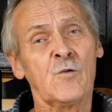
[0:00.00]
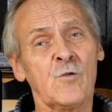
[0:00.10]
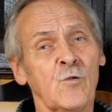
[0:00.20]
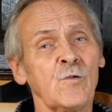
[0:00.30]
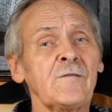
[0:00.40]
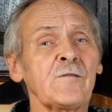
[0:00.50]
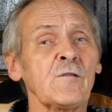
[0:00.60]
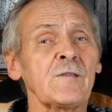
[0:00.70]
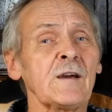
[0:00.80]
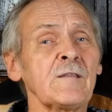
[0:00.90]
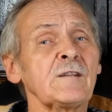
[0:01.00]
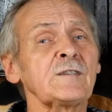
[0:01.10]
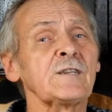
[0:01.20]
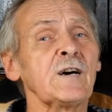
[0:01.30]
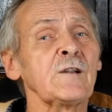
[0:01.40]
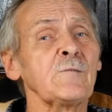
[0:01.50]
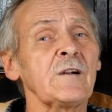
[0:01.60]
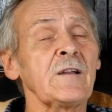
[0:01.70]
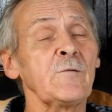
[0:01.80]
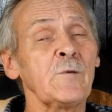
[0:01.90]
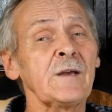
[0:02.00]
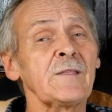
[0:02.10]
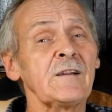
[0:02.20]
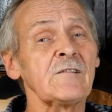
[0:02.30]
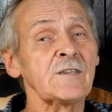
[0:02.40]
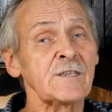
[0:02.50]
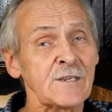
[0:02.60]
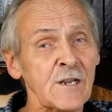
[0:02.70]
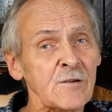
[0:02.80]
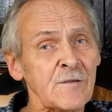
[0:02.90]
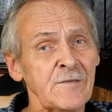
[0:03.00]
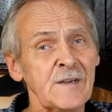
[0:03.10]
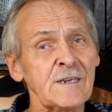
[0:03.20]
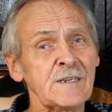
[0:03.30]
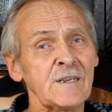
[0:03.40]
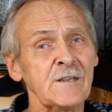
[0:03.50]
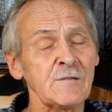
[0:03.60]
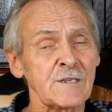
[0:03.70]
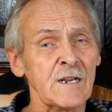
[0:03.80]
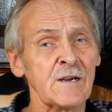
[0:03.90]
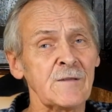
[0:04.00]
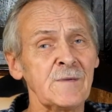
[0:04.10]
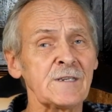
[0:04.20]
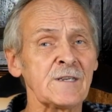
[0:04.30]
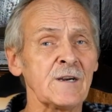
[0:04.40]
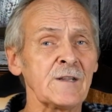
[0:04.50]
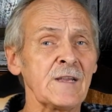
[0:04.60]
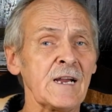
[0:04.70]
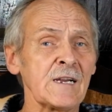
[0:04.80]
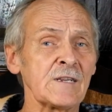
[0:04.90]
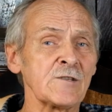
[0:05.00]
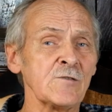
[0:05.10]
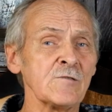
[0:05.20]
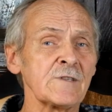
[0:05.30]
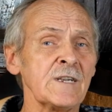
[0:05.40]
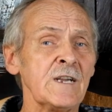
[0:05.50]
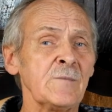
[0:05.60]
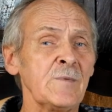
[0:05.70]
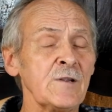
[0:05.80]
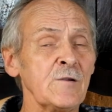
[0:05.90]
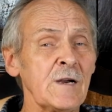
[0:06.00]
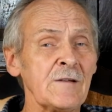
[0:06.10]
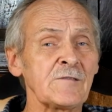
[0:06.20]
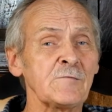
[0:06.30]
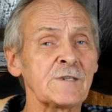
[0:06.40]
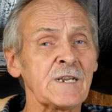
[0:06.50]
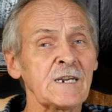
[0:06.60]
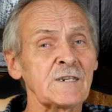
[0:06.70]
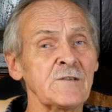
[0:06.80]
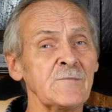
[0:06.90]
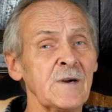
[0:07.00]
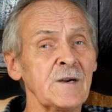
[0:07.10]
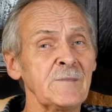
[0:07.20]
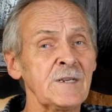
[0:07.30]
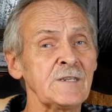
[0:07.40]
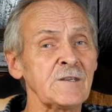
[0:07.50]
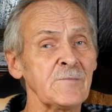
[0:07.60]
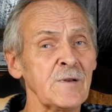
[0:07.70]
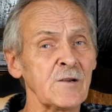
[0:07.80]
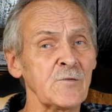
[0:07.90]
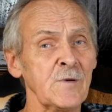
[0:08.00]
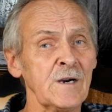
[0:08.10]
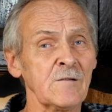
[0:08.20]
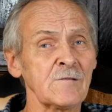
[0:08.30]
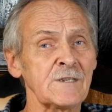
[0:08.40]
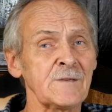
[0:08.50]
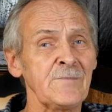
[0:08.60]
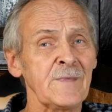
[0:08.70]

Or you've got the other design where, where they're a snug fit, you slide them inside the axles, but you have to attach them by means of plug welds.